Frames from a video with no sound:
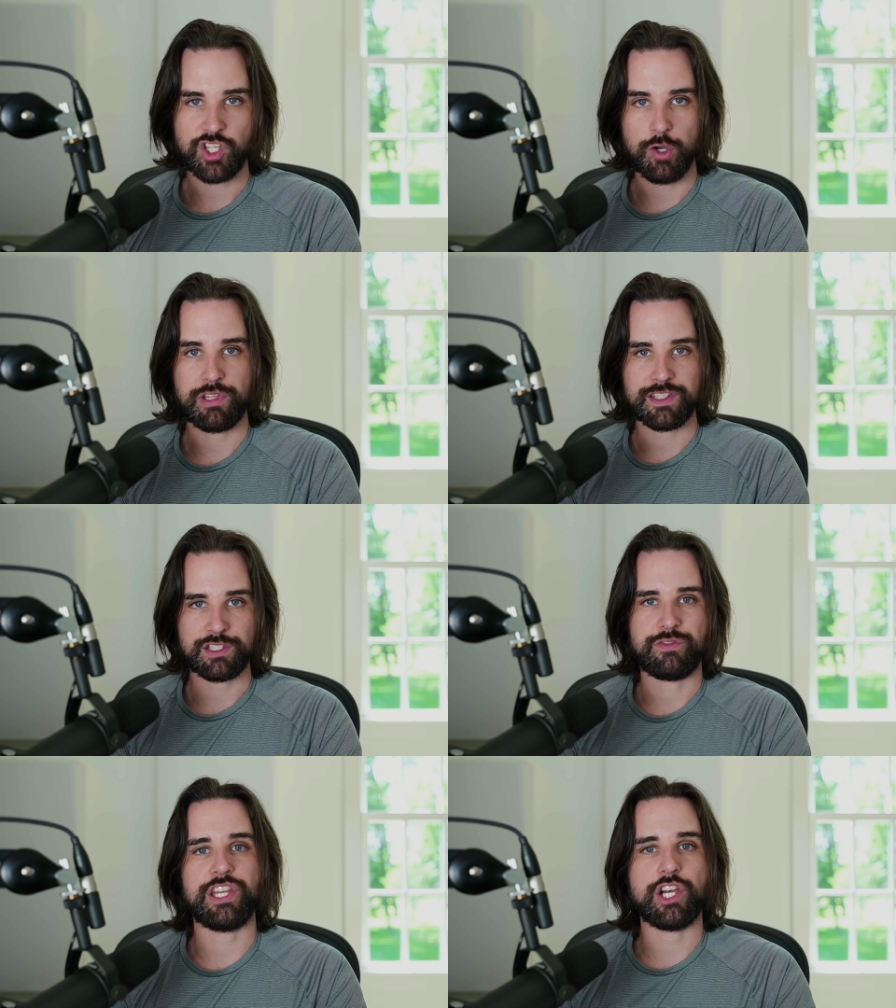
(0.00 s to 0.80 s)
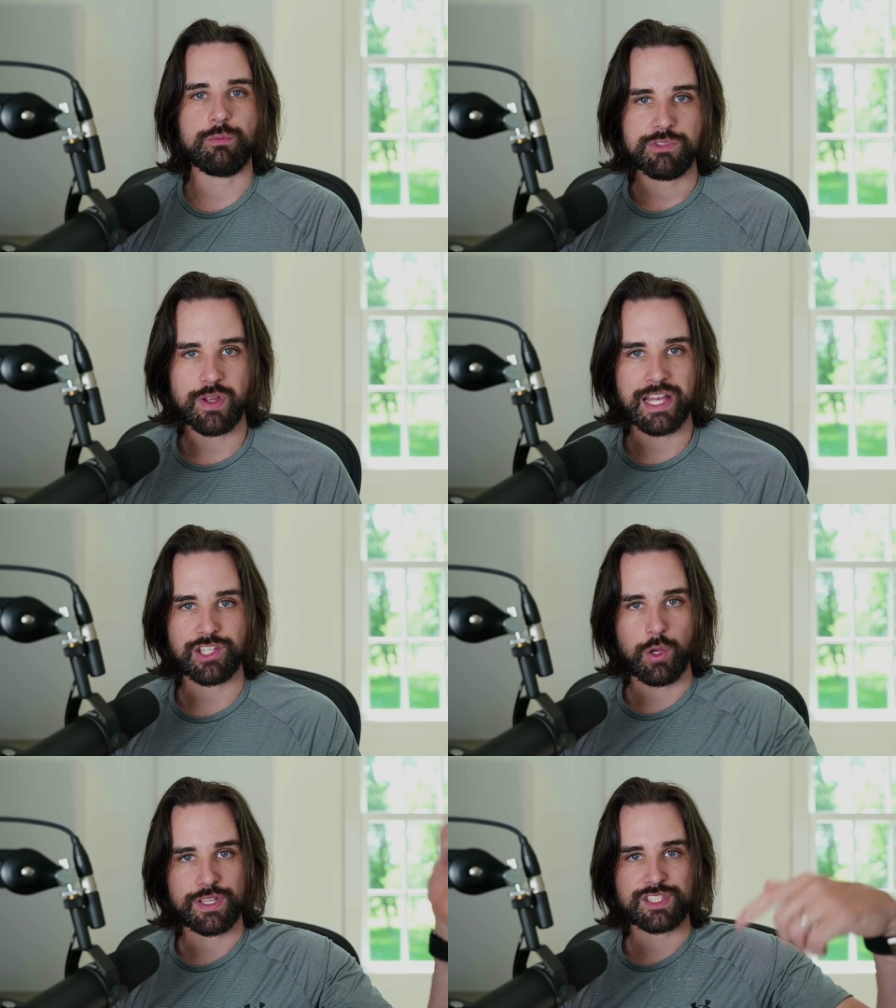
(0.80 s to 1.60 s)
I hope you like this video. You know, as
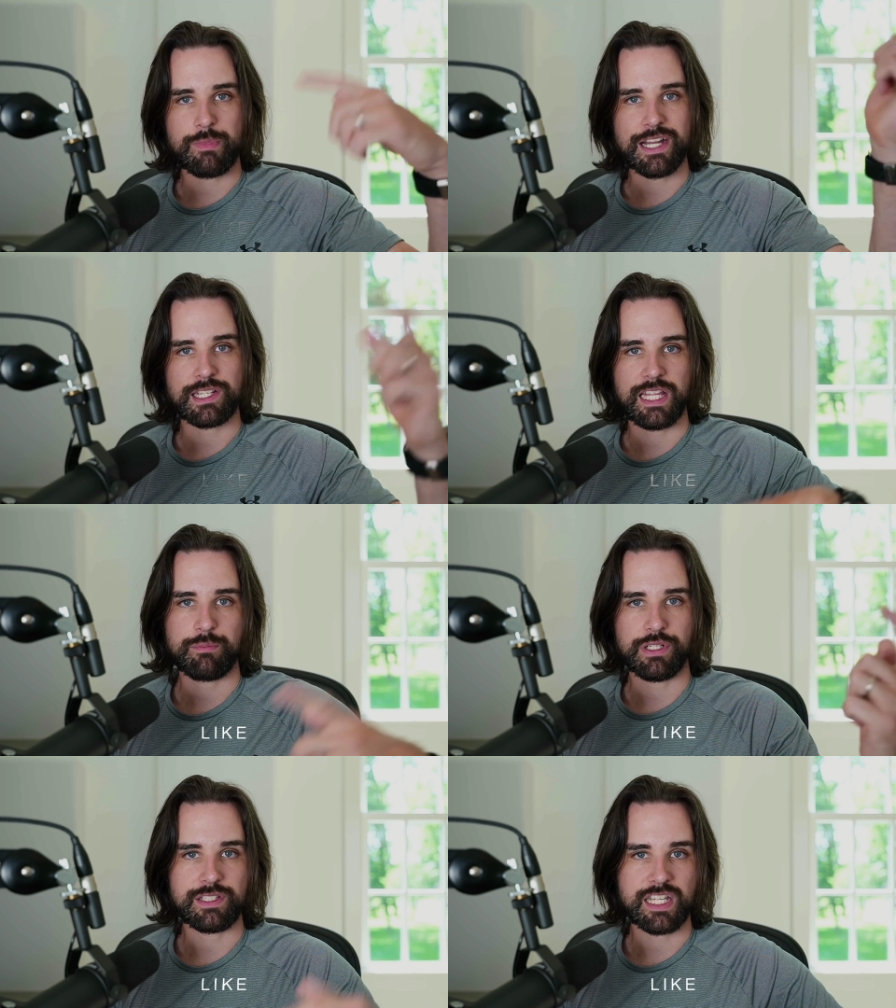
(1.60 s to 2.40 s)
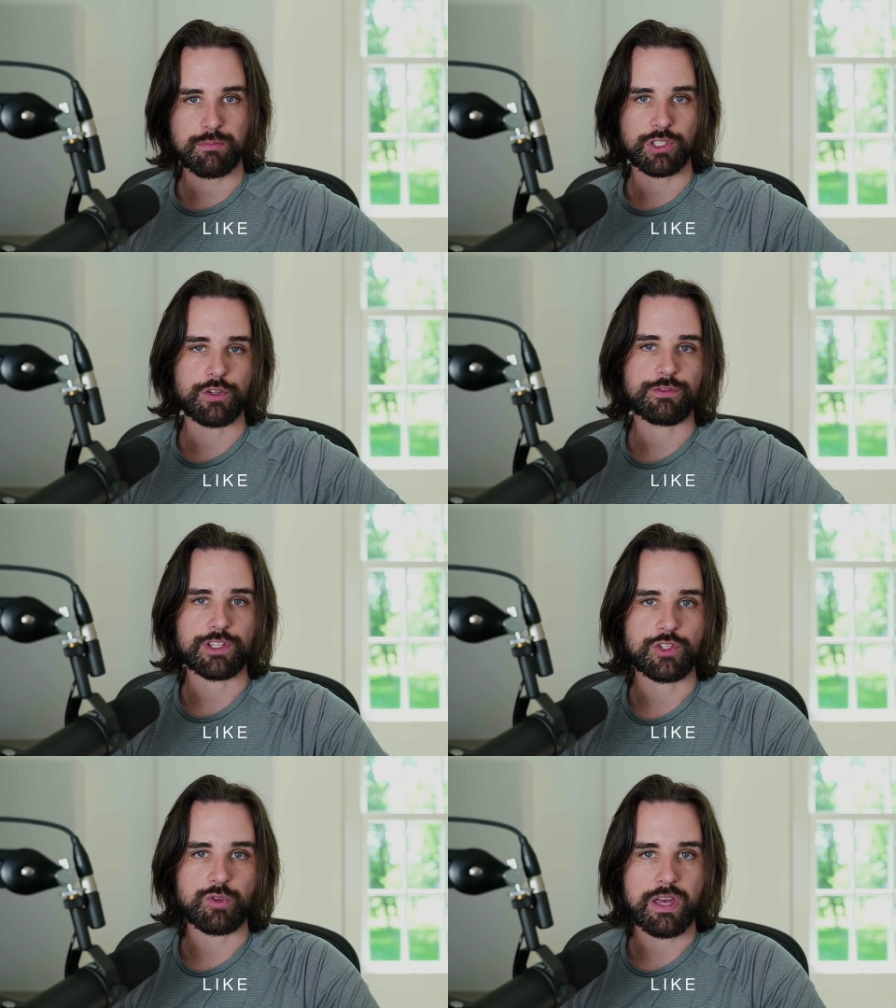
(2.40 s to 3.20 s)
always, smash that like button down below for
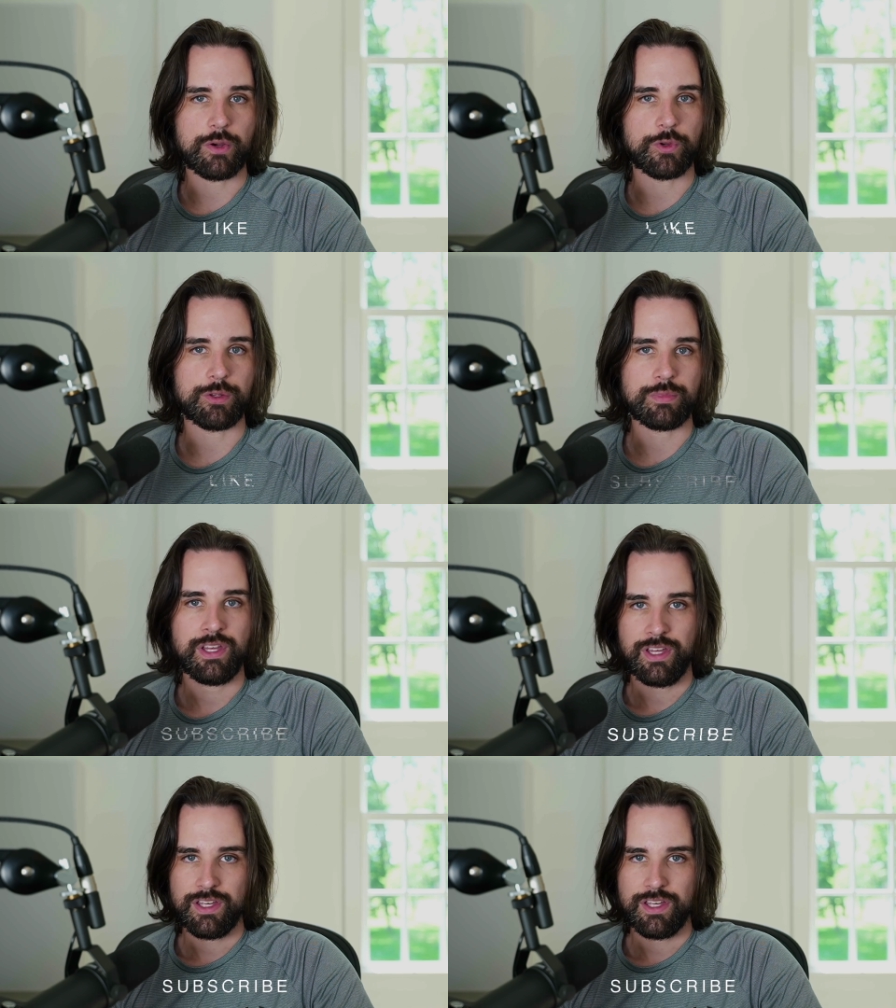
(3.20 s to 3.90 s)
the YouTube algorithm.